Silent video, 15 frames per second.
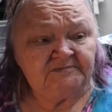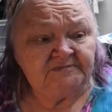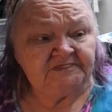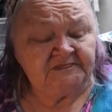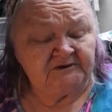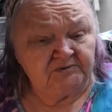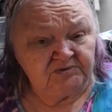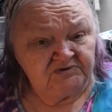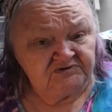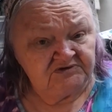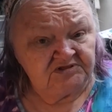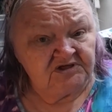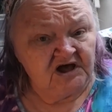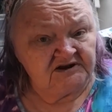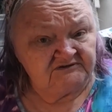there was a
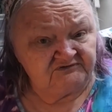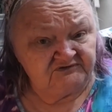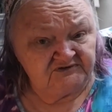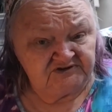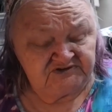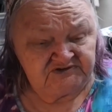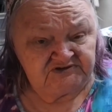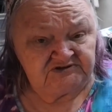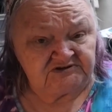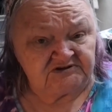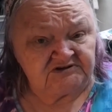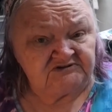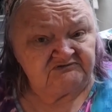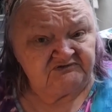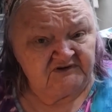lot of fussing
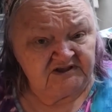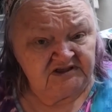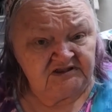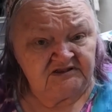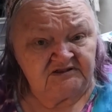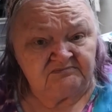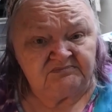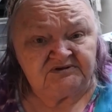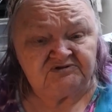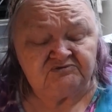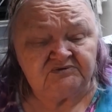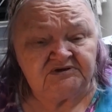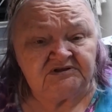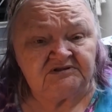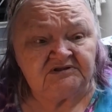and fighting
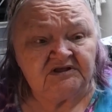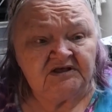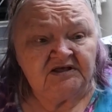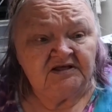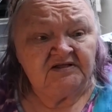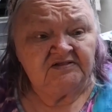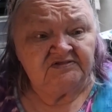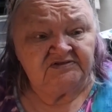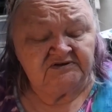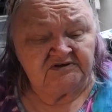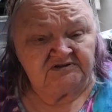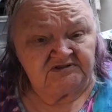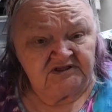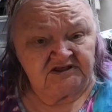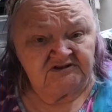between the
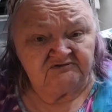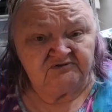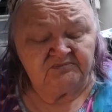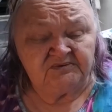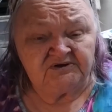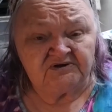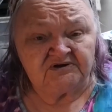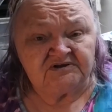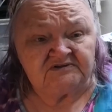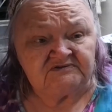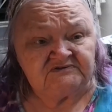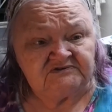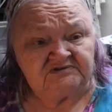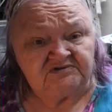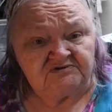Native
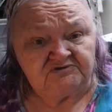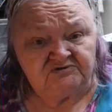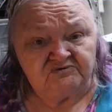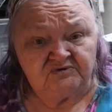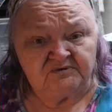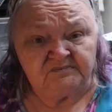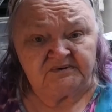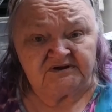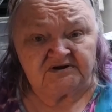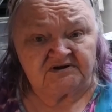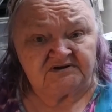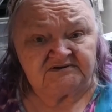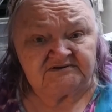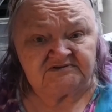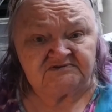Americans and the new
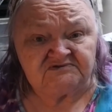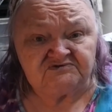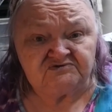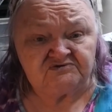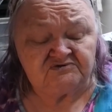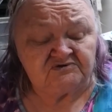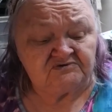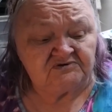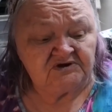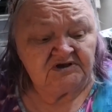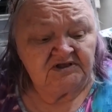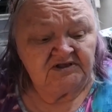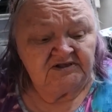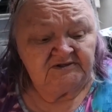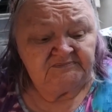Americans.
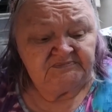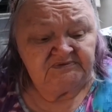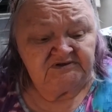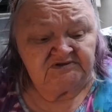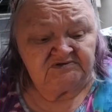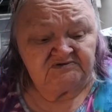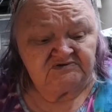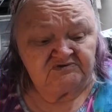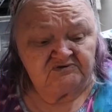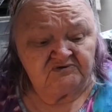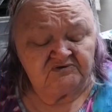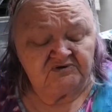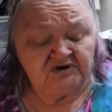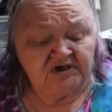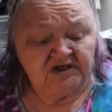And
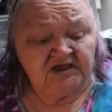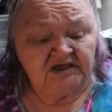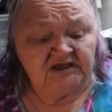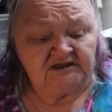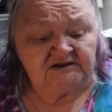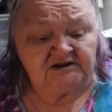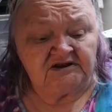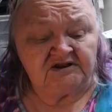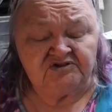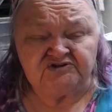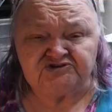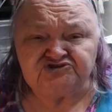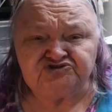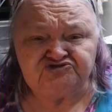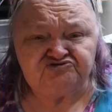so, and
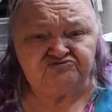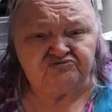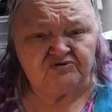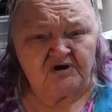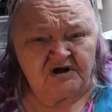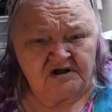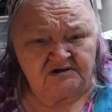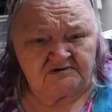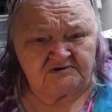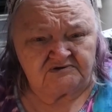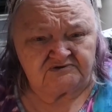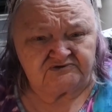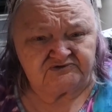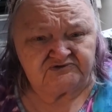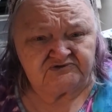the
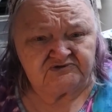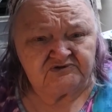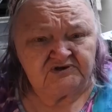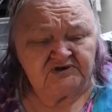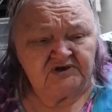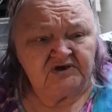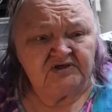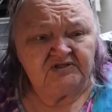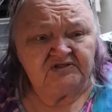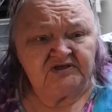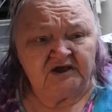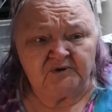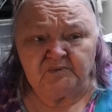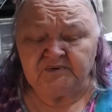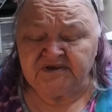struggles
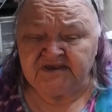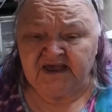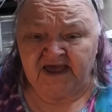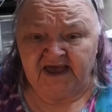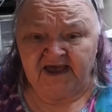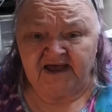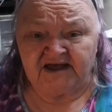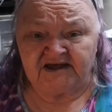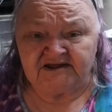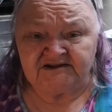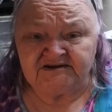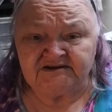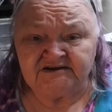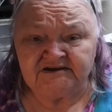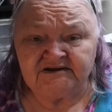that we
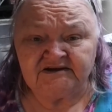had